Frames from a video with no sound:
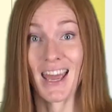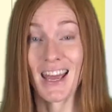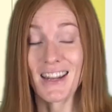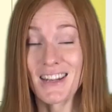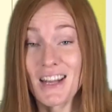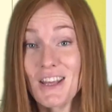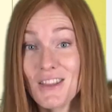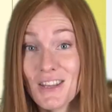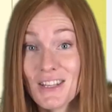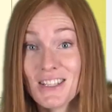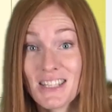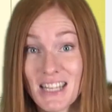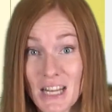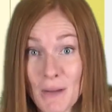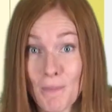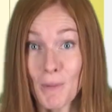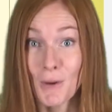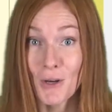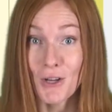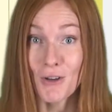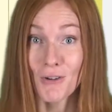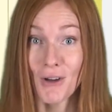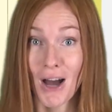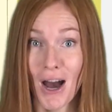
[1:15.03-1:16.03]
And the
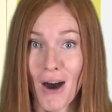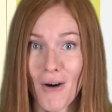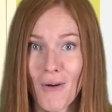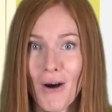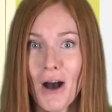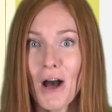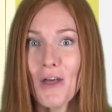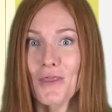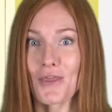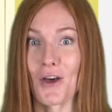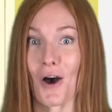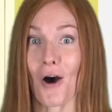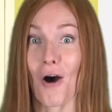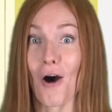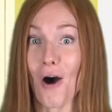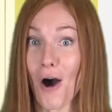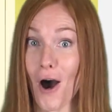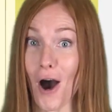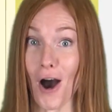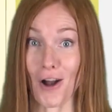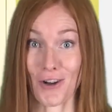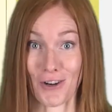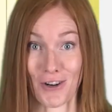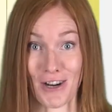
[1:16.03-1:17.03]
deeper you go, the
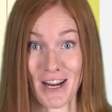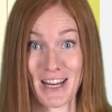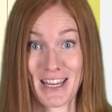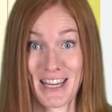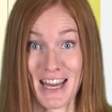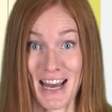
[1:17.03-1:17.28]
hotter it